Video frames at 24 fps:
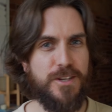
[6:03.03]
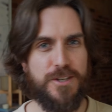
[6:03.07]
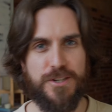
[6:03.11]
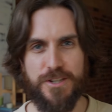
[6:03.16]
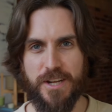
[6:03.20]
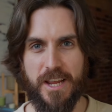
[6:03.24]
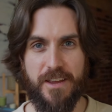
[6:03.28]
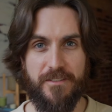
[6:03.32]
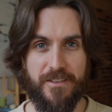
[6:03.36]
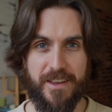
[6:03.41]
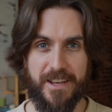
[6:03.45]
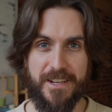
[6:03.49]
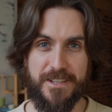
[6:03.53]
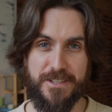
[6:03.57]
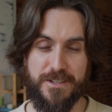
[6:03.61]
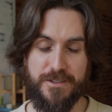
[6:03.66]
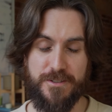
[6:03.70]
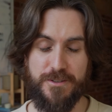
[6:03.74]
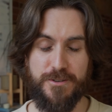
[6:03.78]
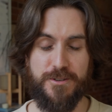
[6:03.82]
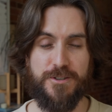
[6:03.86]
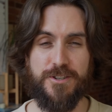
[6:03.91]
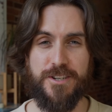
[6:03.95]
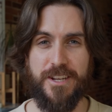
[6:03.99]
shaving
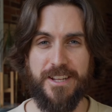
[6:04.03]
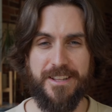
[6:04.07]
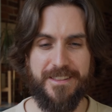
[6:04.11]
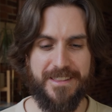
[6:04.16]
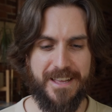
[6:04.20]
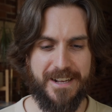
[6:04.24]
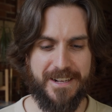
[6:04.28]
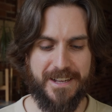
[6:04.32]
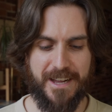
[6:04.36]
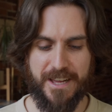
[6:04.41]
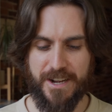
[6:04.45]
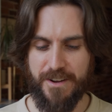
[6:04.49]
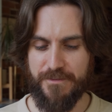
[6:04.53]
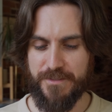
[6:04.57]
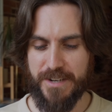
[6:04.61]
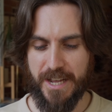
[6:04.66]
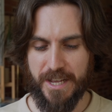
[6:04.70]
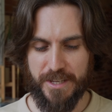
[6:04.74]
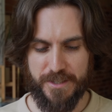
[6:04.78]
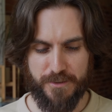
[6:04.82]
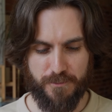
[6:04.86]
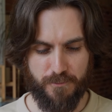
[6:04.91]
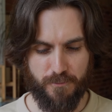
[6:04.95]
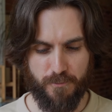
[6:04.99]
solution that kind of
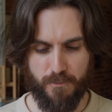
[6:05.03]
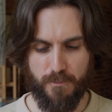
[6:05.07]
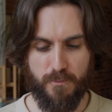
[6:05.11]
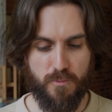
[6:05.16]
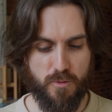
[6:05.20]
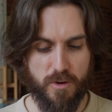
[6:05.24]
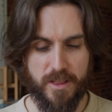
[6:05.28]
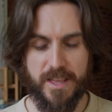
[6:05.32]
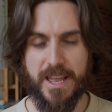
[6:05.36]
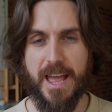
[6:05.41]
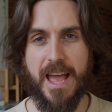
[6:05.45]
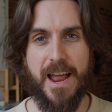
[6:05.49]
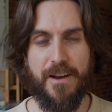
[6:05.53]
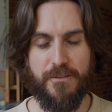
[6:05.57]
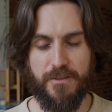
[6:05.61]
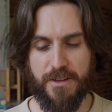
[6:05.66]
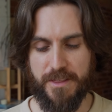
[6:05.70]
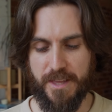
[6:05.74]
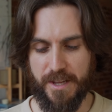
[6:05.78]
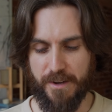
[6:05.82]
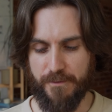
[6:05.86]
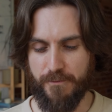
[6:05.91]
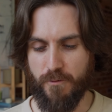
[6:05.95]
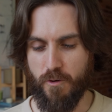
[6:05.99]
does really
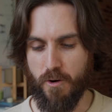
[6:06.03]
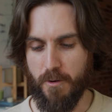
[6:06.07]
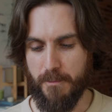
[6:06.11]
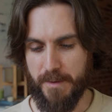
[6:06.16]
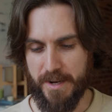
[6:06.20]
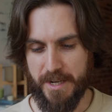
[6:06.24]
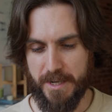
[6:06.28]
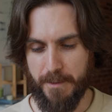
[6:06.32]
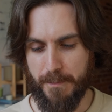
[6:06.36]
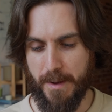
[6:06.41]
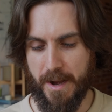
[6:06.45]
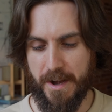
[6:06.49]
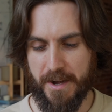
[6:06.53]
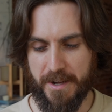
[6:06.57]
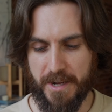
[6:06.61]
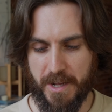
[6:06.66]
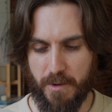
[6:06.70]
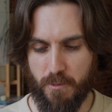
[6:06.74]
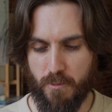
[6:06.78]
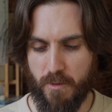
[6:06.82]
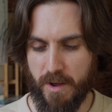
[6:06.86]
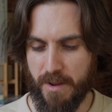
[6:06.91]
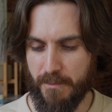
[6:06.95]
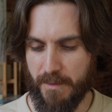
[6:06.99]
everything for me, depending
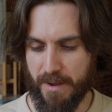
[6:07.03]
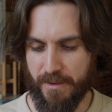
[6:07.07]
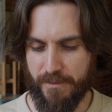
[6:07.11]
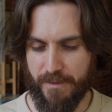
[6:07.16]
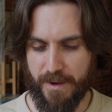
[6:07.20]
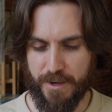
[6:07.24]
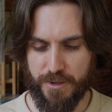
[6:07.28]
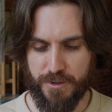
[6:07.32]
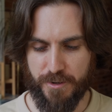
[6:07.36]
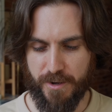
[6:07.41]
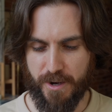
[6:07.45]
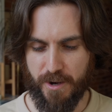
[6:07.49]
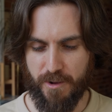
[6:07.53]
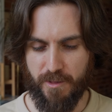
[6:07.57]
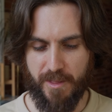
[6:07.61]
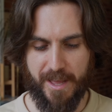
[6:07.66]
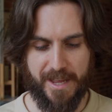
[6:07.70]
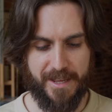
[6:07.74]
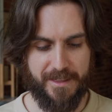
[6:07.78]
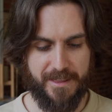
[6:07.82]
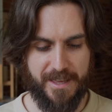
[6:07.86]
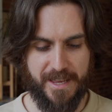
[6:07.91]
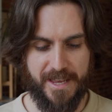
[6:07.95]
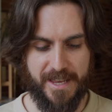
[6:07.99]
on what my facial hair
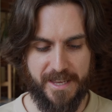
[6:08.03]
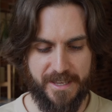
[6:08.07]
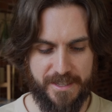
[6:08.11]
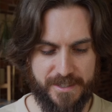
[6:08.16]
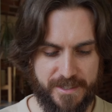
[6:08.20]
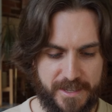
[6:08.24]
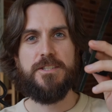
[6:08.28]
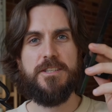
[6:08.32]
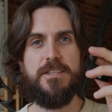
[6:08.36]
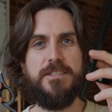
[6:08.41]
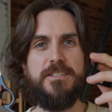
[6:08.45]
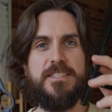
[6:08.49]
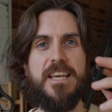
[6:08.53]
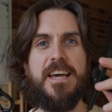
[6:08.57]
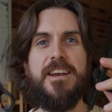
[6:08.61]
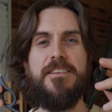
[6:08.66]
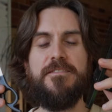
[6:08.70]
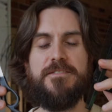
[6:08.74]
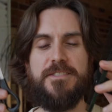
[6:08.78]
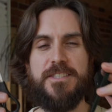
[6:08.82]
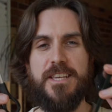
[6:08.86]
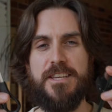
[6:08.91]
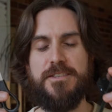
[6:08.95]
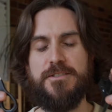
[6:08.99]
length is, is a set
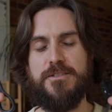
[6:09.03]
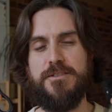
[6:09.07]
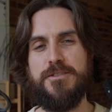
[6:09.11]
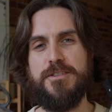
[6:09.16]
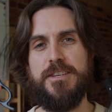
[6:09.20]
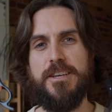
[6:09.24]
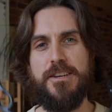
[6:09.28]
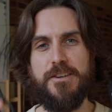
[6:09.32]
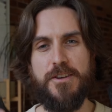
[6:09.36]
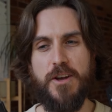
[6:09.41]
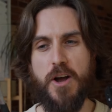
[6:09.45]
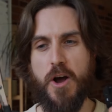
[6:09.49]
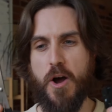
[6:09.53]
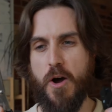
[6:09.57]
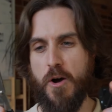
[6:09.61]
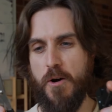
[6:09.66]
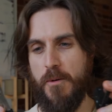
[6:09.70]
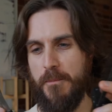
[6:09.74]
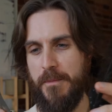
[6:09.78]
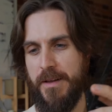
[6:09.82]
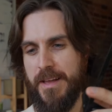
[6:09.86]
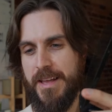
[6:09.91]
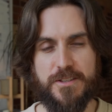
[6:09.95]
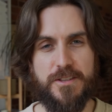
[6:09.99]
of scissors and
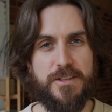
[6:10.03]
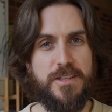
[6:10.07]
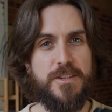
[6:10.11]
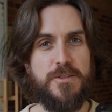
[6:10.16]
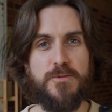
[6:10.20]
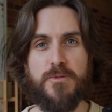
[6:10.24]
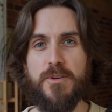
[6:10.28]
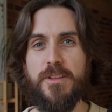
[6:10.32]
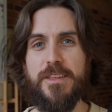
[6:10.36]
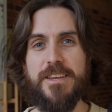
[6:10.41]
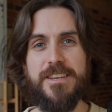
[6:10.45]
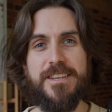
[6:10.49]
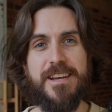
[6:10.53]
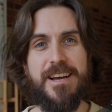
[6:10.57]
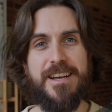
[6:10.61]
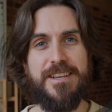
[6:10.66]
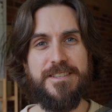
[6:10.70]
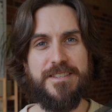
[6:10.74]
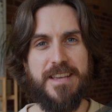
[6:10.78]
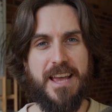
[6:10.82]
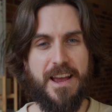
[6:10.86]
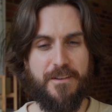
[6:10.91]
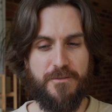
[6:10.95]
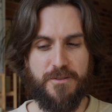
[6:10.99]
comb. So this really
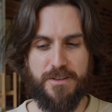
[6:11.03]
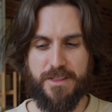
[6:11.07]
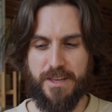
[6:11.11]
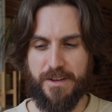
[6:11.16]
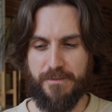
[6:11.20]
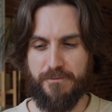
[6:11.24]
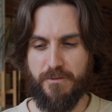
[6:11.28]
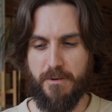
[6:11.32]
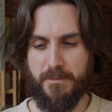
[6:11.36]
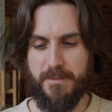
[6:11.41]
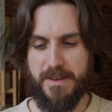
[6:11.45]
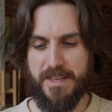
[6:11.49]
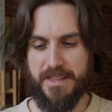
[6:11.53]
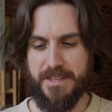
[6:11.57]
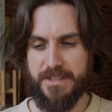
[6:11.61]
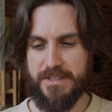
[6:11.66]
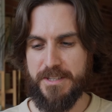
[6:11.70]
does everything for me. The